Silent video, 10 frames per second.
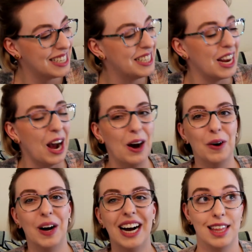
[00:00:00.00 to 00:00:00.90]
So
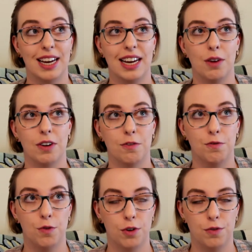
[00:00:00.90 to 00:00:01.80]
I think I got rid of
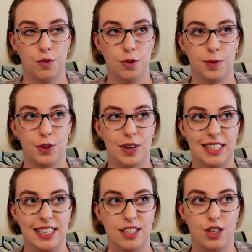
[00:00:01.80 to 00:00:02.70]
4 formal
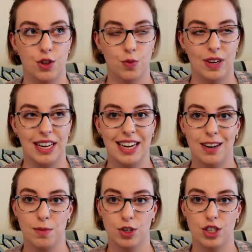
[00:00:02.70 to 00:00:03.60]
dresses, 3 kind
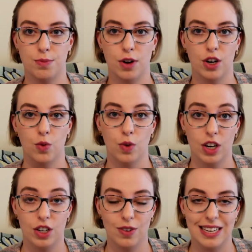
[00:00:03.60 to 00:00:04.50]
of more smart
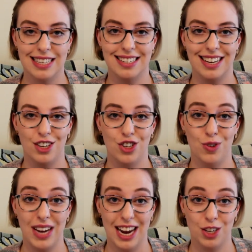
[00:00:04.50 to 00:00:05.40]
work dresses, and
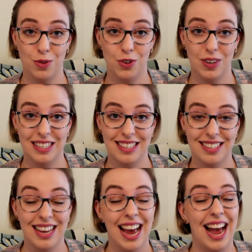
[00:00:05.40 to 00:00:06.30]
2 casual
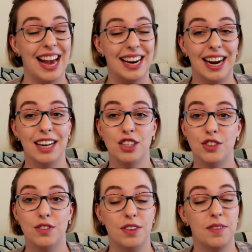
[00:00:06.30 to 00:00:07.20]
dresses. And I
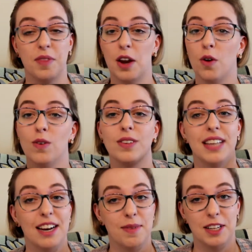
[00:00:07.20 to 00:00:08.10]
just, that whole
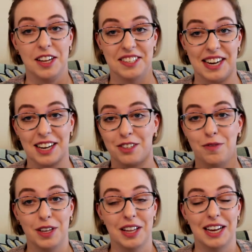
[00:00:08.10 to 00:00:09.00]
side of my closet, I
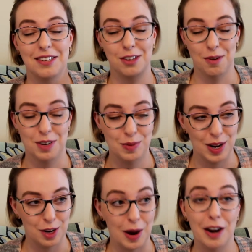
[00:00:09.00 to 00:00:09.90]
just feel like so much
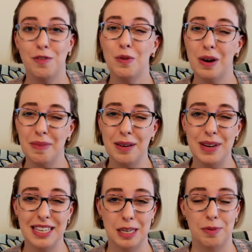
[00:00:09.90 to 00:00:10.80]
better about. If you want me to
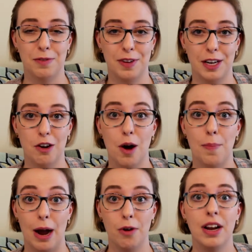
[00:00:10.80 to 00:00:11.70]
make a separate video
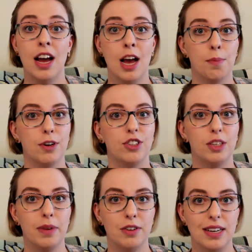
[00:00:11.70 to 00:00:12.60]
about
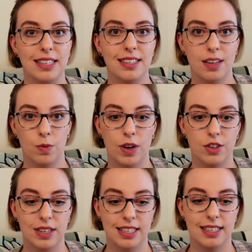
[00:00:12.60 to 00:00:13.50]
purging my dresses and what
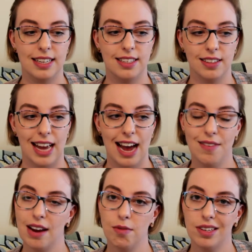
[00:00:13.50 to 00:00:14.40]
dresses I still have,
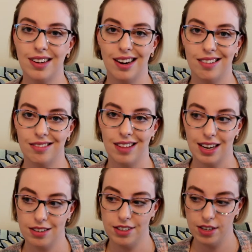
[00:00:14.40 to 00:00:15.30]
I would kind of
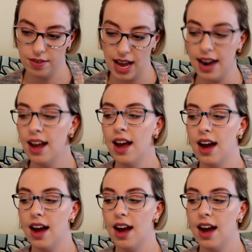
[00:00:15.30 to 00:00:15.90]
like to do that.